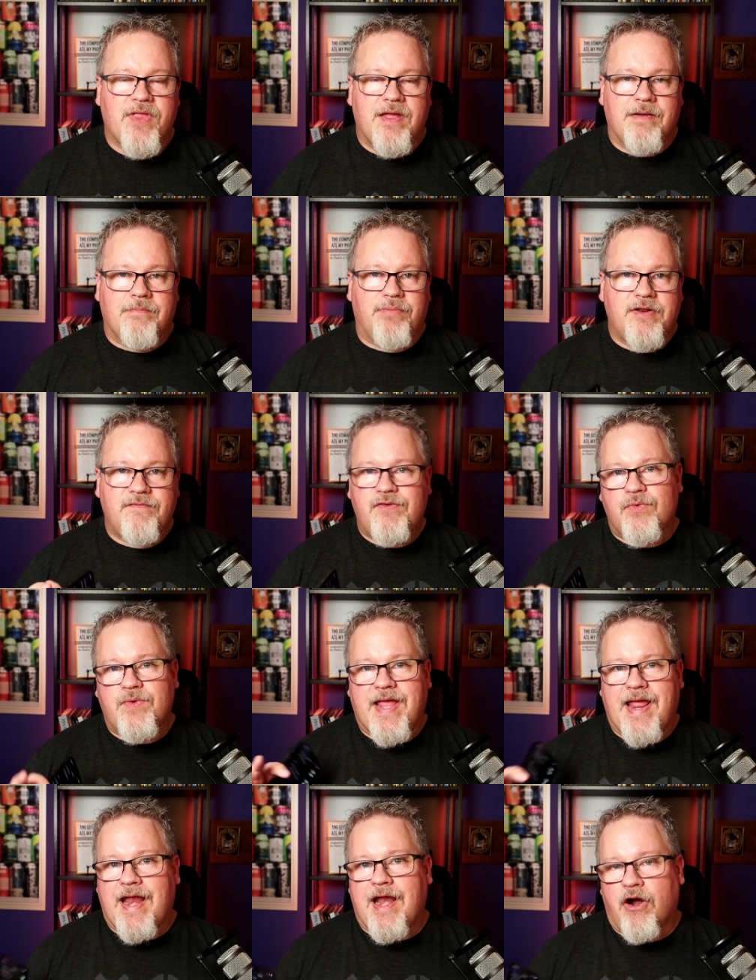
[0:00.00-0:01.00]
But if you
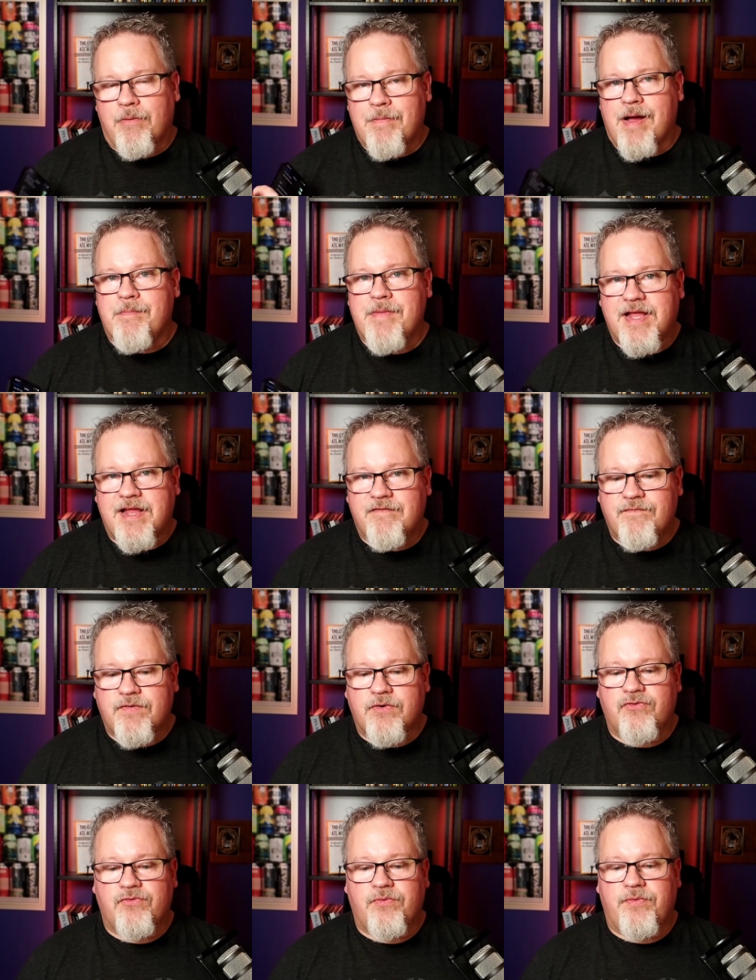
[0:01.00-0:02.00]
care about making
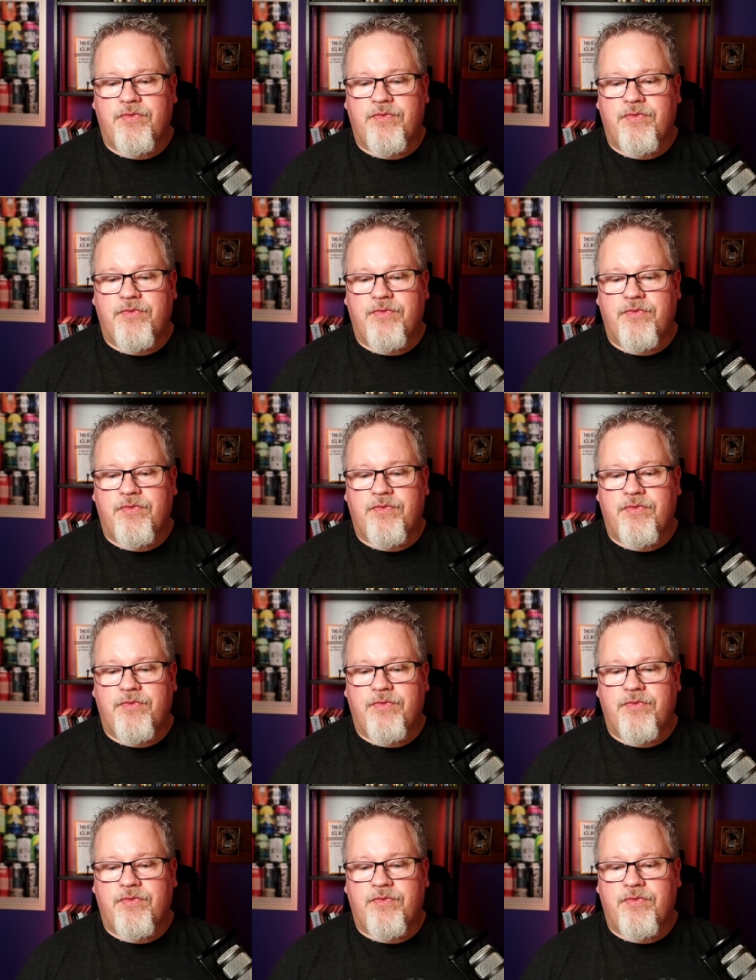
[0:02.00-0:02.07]
photos with your